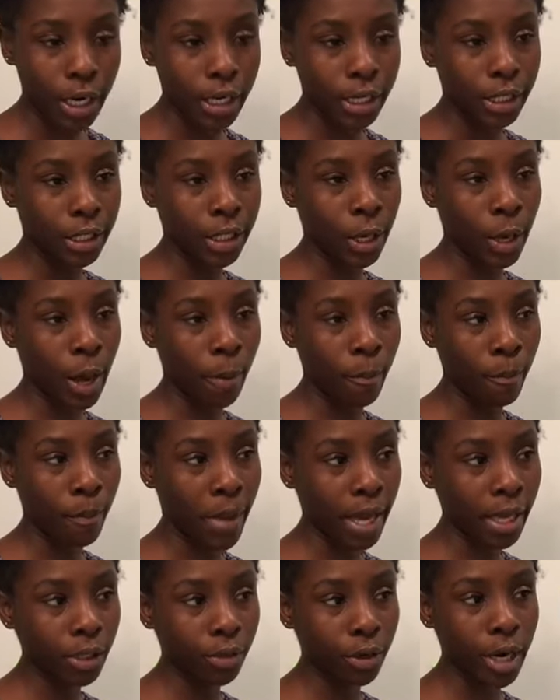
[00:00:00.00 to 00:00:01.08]
So I'm
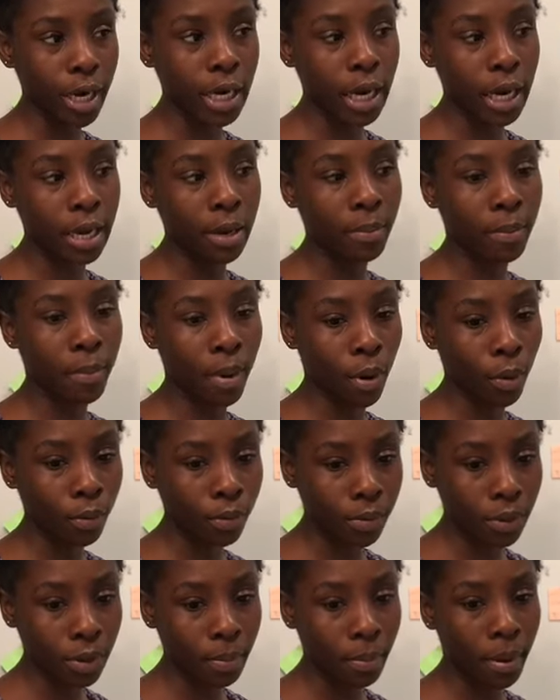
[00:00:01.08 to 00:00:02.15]
majoring in
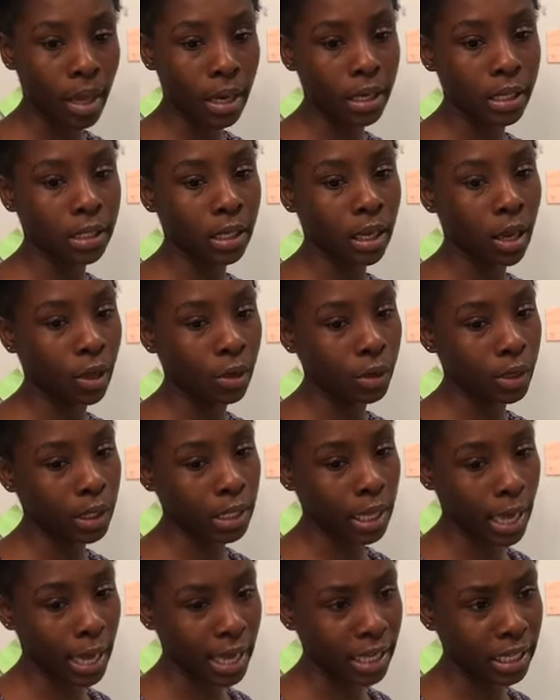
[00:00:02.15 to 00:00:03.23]
both political
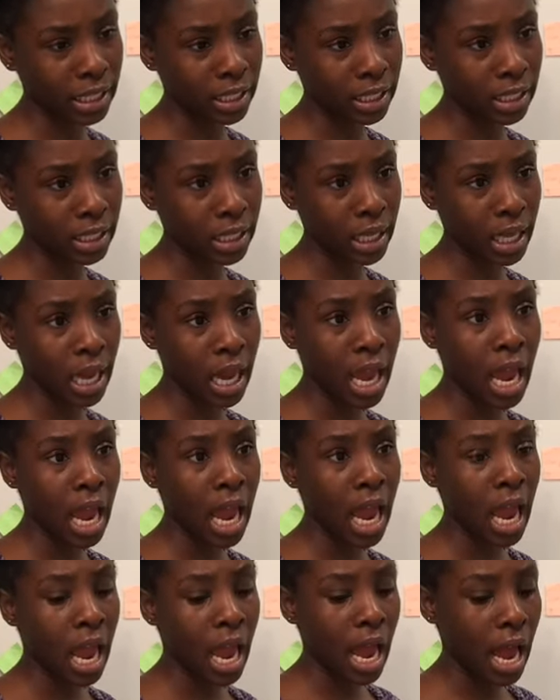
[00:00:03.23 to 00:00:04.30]
science
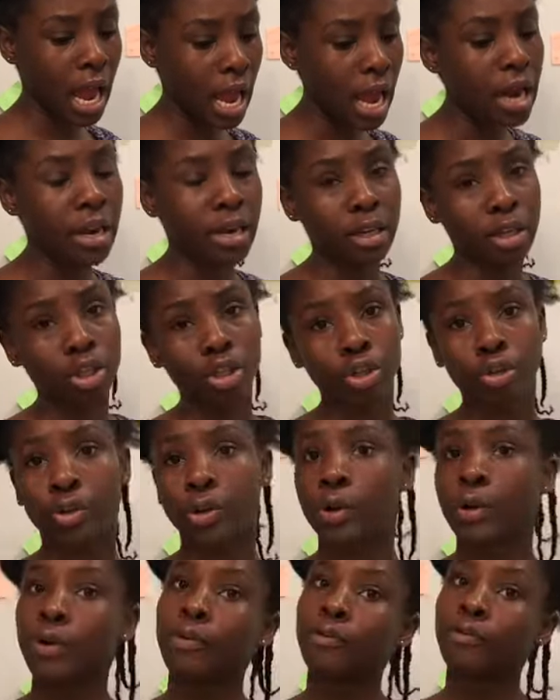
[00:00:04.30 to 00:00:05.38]
and
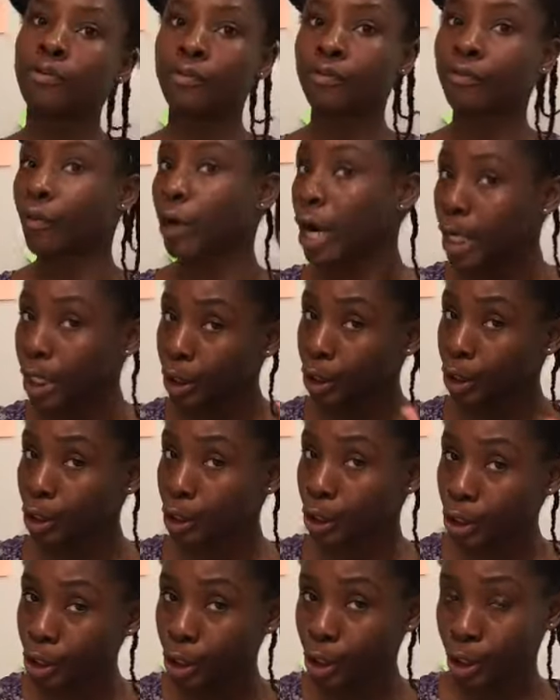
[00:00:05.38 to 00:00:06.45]

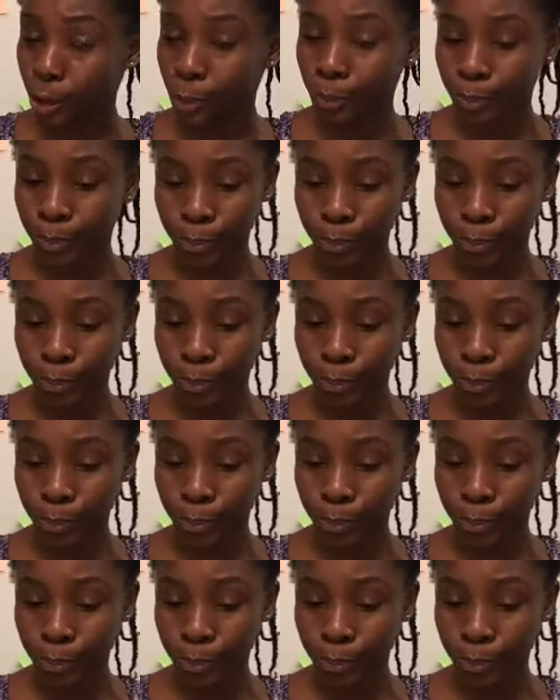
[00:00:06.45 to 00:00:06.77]
French.